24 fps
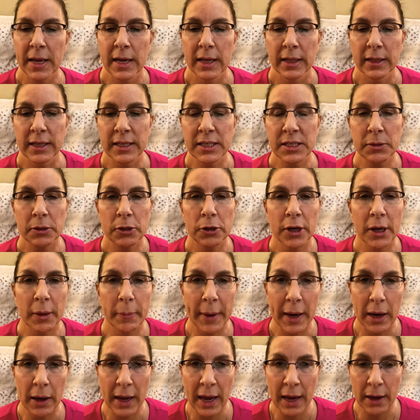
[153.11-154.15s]
Let's look
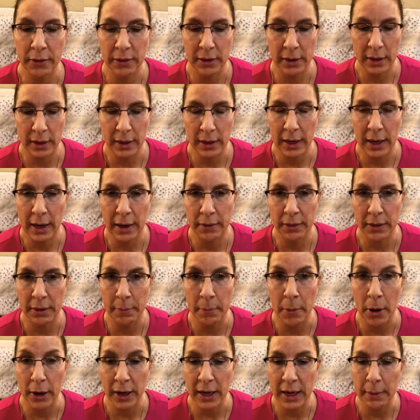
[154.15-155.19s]
about how the
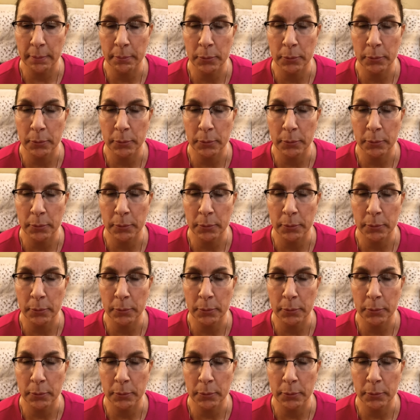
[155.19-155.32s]
market